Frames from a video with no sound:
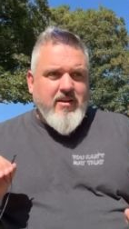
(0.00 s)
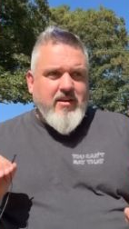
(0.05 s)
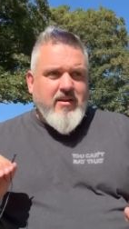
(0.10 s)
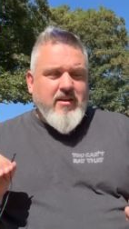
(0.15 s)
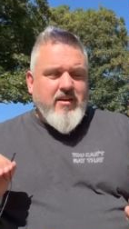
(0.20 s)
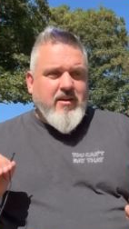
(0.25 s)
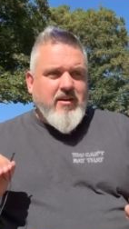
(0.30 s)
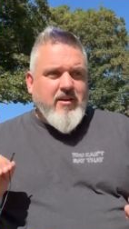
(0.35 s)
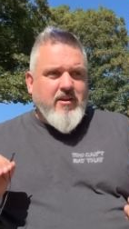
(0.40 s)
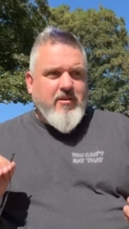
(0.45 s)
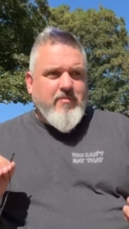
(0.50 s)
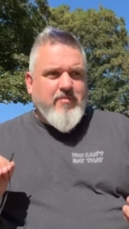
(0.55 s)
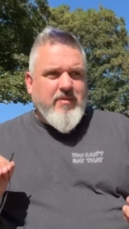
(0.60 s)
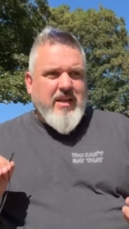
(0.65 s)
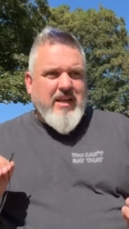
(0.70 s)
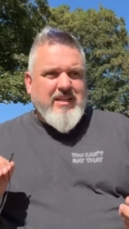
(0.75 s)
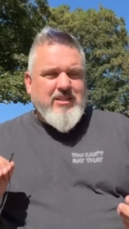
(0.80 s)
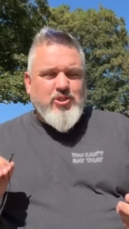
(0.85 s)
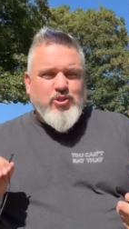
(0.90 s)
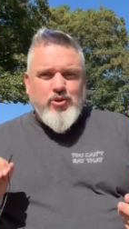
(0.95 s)

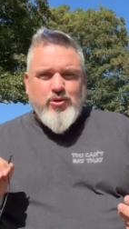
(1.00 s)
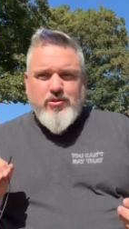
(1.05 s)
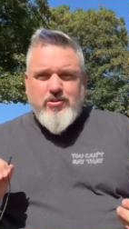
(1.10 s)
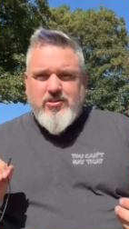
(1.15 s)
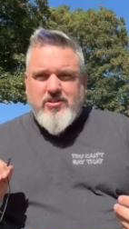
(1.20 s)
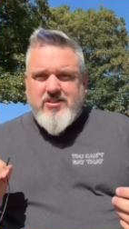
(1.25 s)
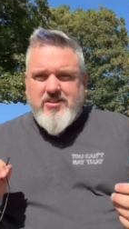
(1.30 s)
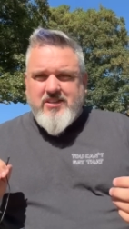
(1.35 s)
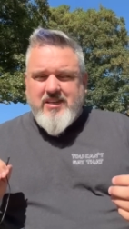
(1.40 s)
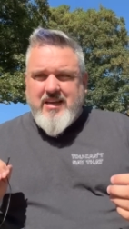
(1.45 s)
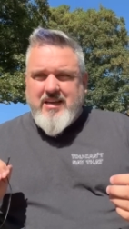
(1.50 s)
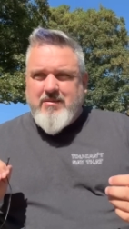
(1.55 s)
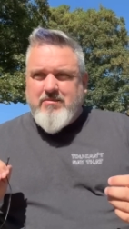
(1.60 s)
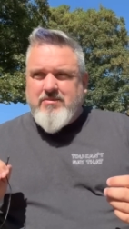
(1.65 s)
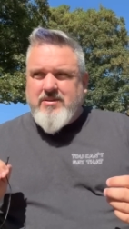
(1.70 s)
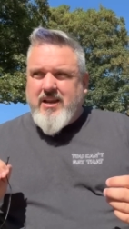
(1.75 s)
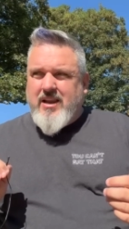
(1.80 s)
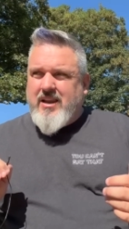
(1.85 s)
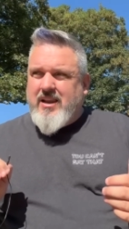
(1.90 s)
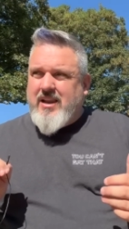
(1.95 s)
It just seemed
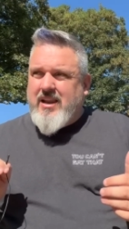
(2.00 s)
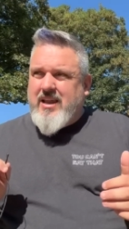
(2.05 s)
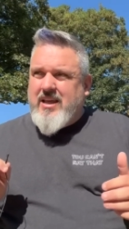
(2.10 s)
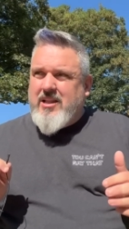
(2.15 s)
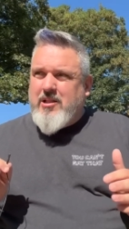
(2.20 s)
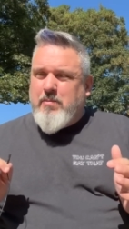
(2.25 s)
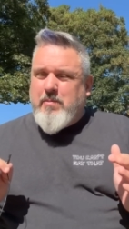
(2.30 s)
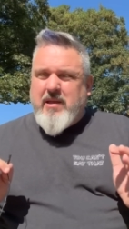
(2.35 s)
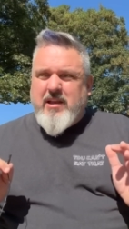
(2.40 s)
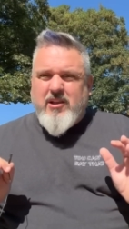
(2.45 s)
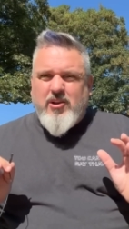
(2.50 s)
a little bit